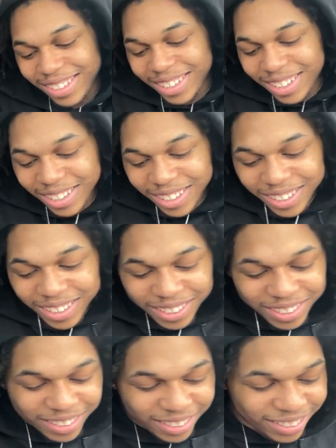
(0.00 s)

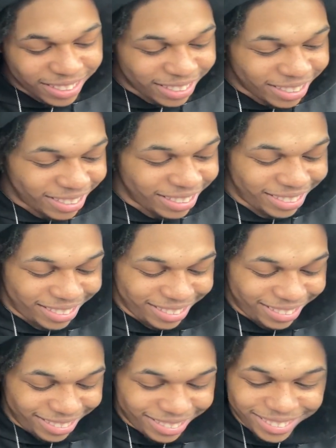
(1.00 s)

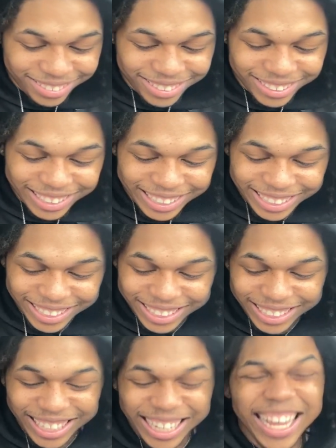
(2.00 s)

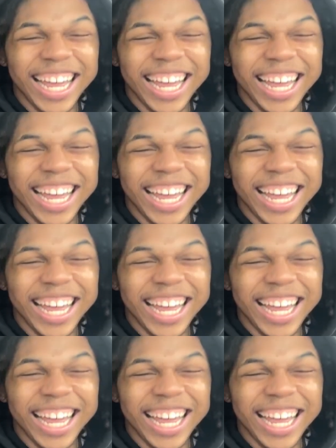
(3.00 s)
No words are spoken by the person on screen.